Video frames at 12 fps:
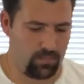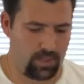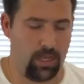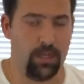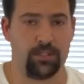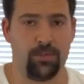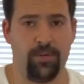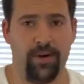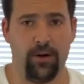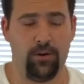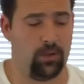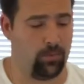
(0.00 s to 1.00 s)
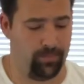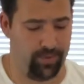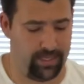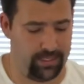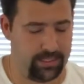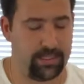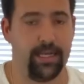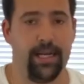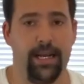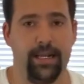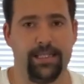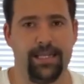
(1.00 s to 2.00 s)
This will provide our liquid base,
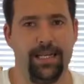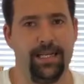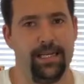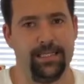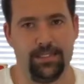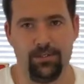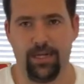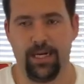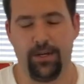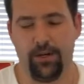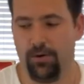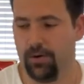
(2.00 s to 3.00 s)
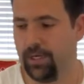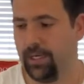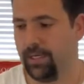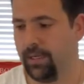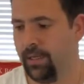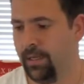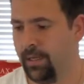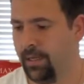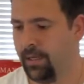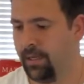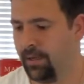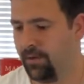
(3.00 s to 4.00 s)
and it's got a nice little kind of coconut
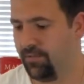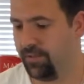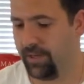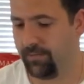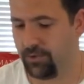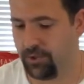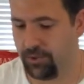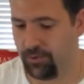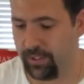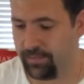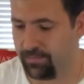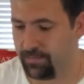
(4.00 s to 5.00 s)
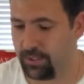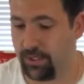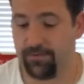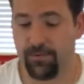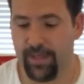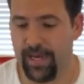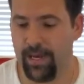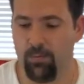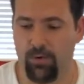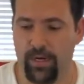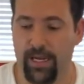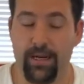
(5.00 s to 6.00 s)
flavor to it. So after that,
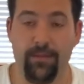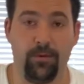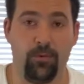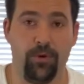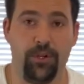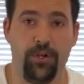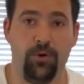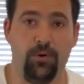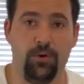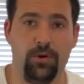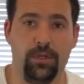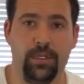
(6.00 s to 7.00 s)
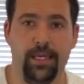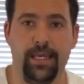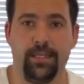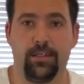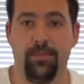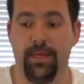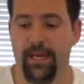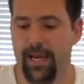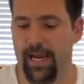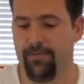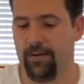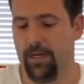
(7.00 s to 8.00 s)
we're going to add in the Greek yogurt, and it's going to be a
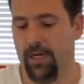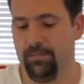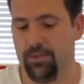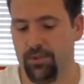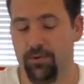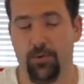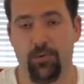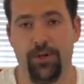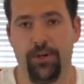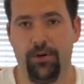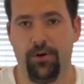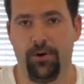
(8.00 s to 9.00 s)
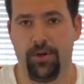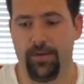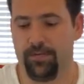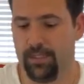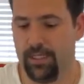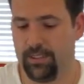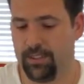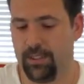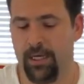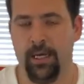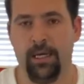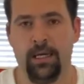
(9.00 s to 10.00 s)
half cup. So the Greek yogurt gives us
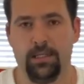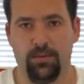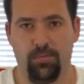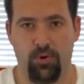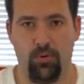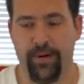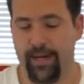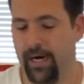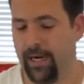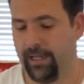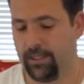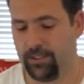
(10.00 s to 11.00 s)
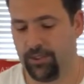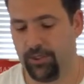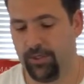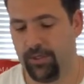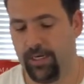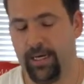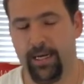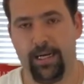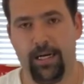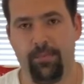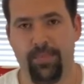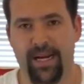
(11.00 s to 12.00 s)
some probiotics, good
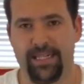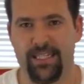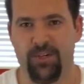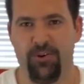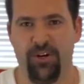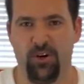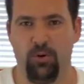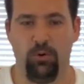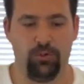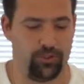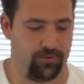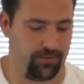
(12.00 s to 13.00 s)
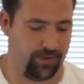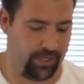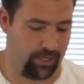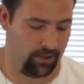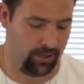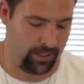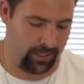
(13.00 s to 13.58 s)
gut bacteria culture for there,